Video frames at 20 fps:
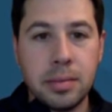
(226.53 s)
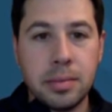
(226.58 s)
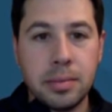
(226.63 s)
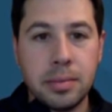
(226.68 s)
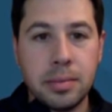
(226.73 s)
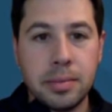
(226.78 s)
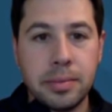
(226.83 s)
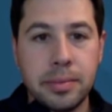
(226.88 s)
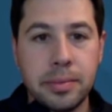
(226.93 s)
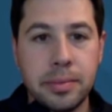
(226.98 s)

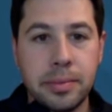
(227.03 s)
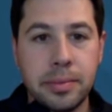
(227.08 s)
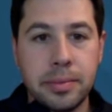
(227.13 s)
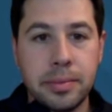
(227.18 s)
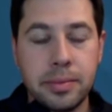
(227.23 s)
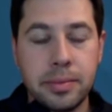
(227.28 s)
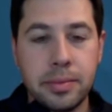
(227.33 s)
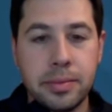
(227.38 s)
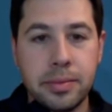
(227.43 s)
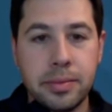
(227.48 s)

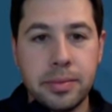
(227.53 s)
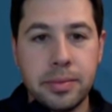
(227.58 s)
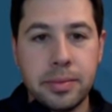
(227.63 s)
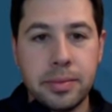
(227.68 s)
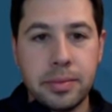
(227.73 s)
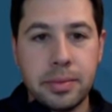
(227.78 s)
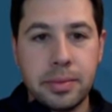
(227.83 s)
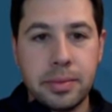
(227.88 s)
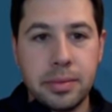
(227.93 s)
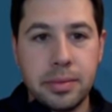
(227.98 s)

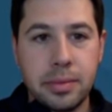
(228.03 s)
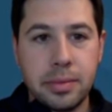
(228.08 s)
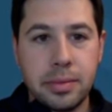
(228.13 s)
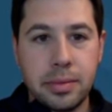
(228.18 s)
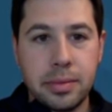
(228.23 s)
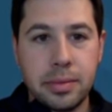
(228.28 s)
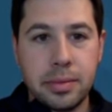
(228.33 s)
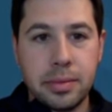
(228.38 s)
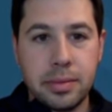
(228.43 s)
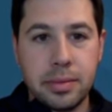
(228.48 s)

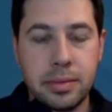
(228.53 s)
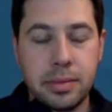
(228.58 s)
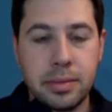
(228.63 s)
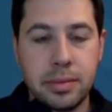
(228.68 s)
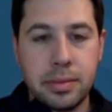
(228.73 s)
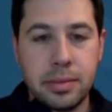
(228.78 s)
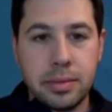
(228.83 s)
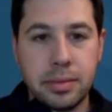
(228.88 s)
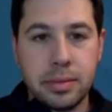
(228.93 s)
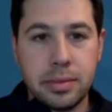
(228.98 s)

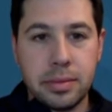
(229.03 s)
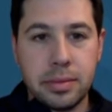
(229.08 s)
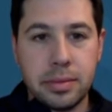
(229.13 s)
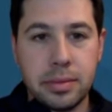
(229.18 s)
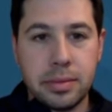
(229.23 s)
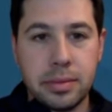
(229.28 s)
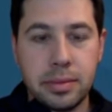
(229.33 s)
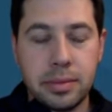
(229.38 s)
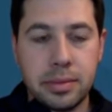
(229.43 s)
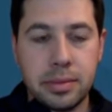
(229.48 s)

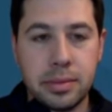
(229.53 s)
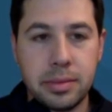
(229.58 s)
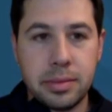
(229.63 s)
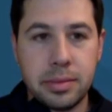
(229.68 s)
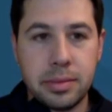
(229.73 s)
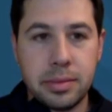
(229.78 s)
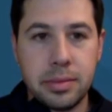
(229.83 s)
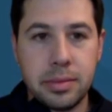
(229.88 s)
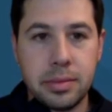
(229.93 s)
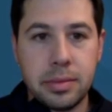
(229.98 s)

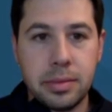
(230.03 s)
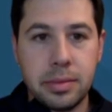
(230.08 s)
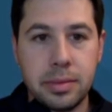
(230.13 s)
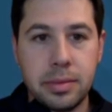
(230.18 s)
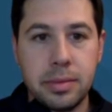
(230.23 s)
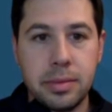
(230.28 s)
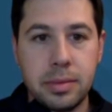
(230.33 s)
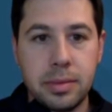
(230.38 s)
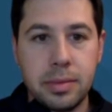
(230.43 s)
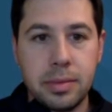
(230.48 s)

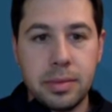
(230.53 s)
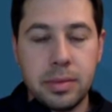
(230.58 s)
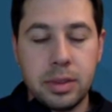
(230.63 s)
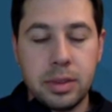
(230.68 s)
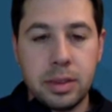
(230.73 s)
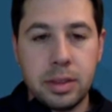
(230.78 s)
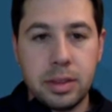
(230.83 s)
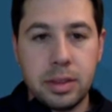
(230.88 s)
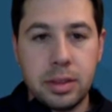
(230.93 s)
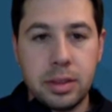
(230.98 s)

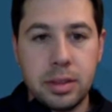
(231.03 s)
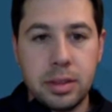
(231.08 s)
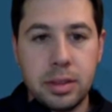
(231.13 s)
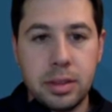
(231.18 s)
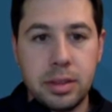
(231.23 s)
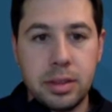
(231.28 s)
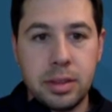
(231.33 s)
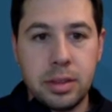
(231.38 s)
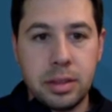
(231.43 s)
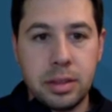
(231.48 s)

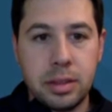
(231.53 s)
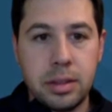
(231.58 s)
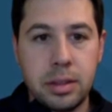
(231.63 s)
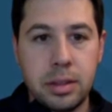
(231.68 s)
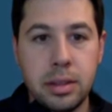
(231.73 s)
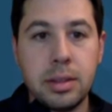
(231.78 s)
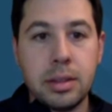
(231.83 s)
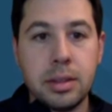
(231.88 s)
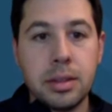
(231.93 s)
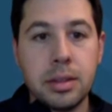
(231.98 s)

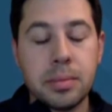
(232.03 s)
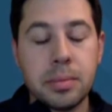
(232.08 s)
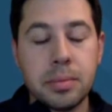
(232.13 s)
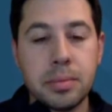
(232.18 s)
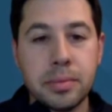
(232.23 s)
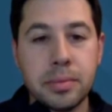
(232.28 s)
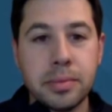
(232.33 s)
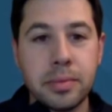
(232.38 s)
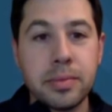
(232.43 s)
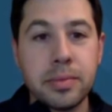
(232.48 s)

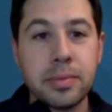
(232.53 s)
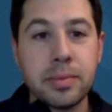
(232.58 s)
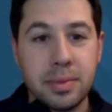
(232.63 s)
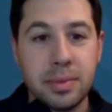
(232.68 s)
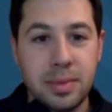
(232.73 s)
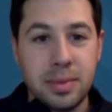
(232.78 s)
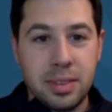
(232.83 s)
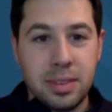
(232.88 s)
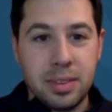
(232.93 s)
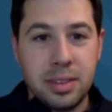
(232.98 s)

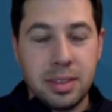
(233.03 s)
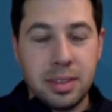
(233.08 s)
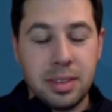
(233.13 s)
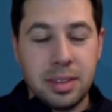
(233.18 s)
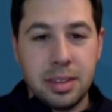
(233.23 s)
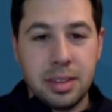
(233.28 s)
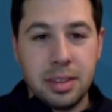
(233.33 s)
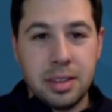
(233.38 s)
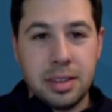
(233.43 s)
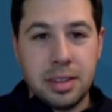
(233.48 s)

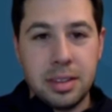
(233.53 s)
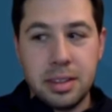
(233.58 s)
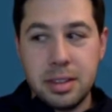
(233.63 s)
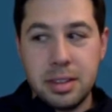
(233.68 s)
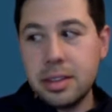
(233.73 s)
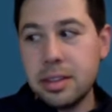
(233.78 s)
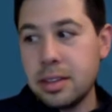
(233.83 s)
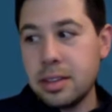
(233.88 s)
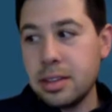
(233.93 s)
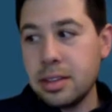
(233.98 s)

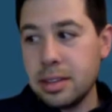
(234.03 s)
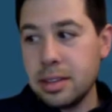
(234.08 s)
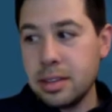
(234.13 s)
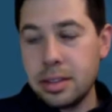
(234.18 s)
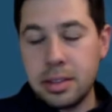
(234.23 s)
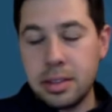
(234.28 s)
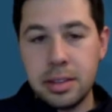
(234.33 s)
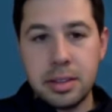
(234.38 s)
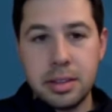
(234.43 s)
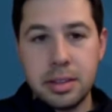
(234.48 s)
(not speaking)